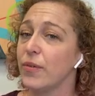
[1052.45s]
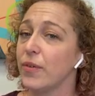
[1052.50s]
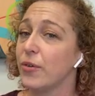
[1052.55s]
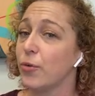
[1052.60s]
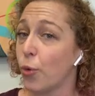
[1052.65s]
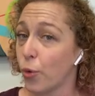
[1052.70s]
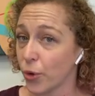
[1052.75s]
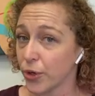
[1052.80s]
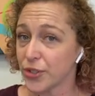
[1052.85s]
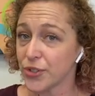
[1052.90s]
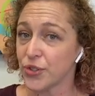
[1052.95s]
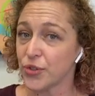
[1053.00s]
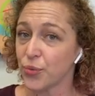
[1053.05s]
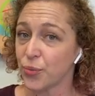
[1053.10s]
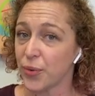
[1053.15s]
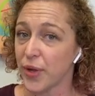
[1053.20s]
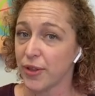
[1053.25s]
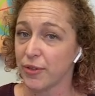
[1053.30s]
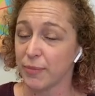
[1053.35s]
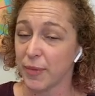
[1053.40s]
course
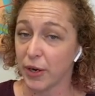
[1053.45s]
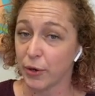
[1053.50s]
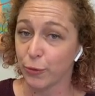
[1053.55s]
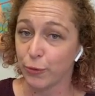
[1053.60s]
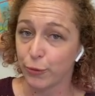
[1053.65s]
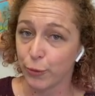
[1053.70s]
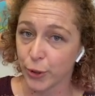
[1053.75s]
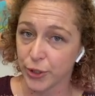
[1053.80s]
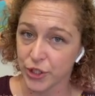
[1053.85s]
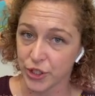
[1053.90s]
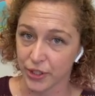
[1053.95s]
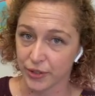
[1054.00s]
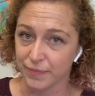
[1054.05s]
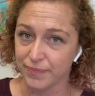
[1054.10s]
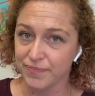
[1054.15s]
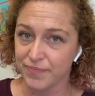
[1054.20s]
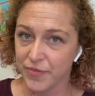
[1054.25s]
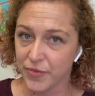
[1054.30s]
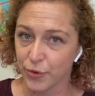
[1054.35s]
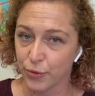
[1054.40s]
with Michael Fortune
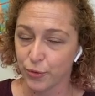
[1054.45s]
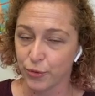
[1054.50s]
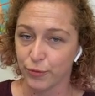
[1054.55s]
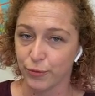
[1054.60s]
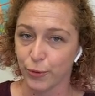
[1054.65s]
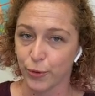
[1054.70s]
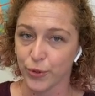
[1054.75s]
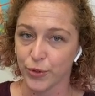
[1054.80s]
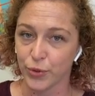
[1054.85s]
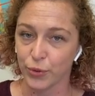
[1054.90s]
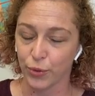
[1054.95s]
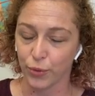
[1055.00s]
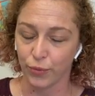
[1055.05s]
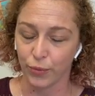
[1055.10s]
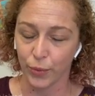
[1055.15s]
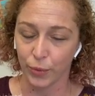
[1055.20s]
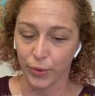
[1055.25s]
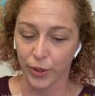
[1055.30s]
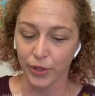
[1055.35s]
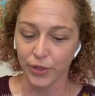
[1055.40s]
through the Florida School of
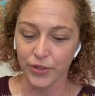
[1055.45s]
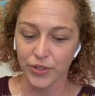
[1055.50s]
Woodwork.